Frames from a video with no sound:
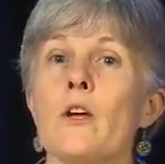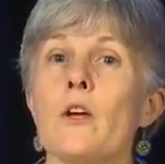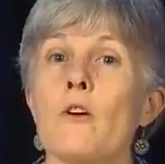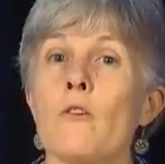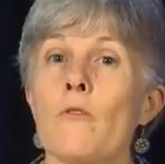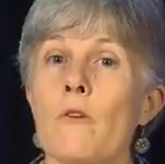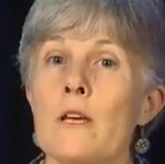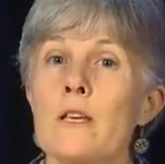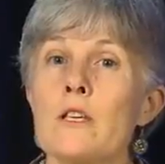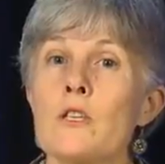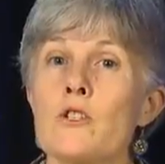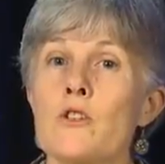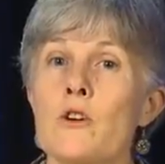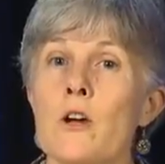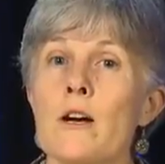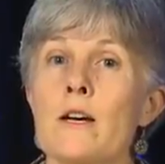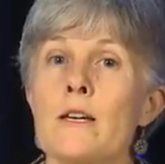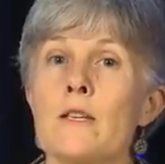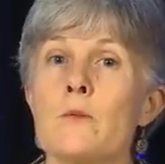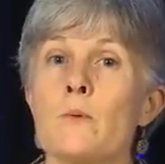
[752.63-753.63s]
Great
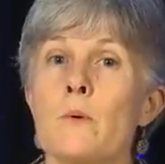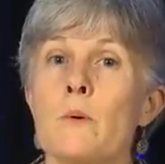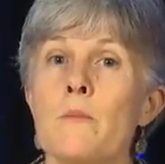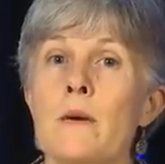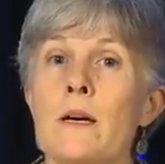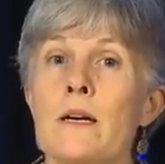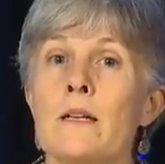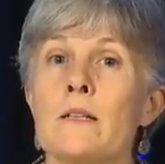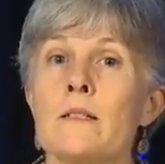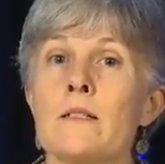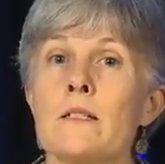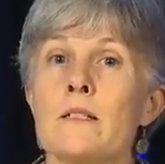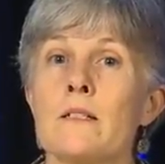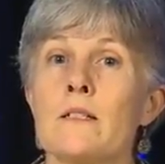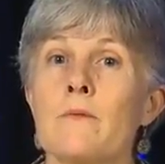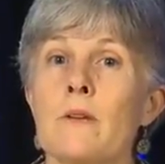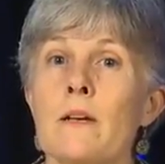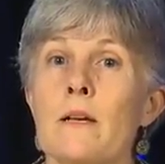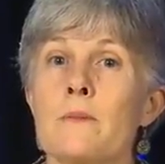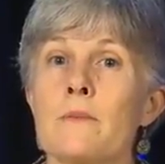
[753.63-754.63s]
strides were made to
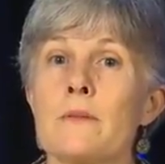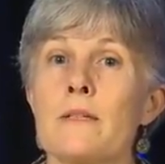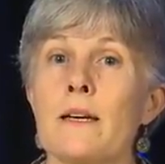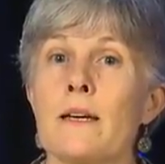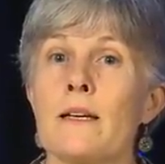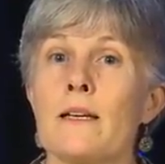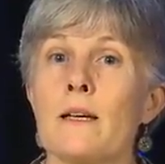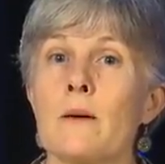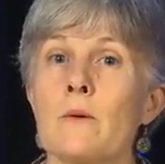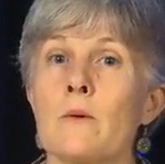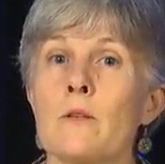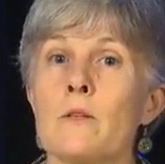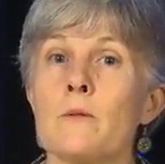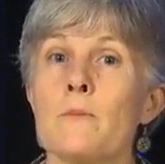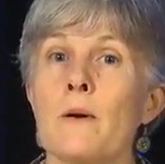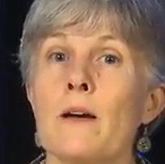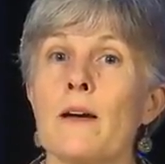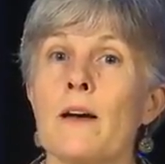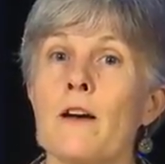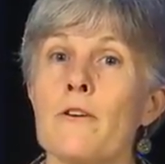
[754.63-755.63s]
develop sign language
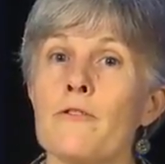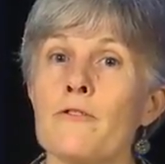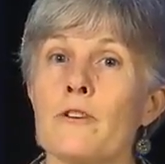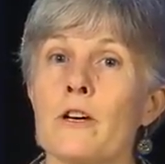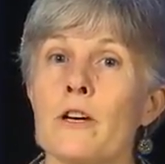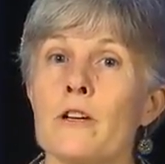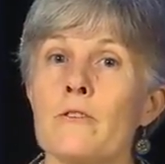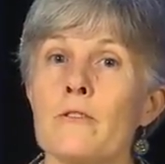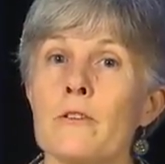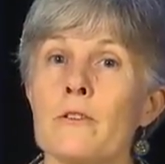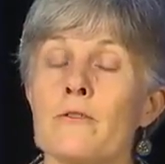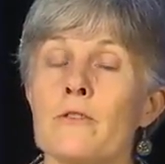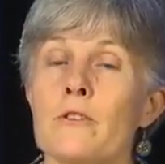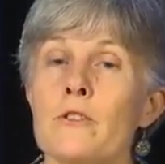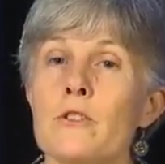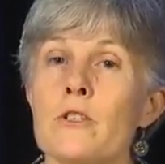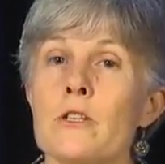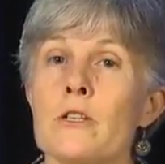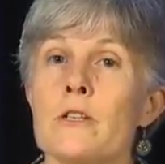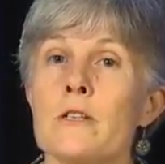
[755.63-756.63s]
by Afghan
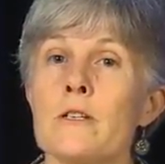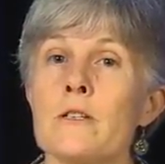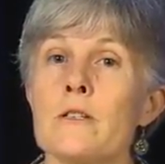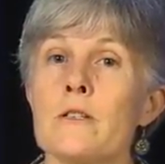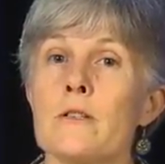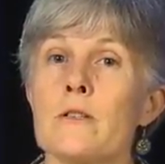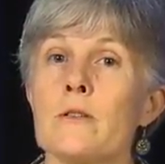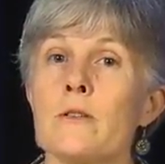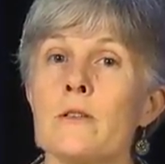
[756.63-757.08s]
refugees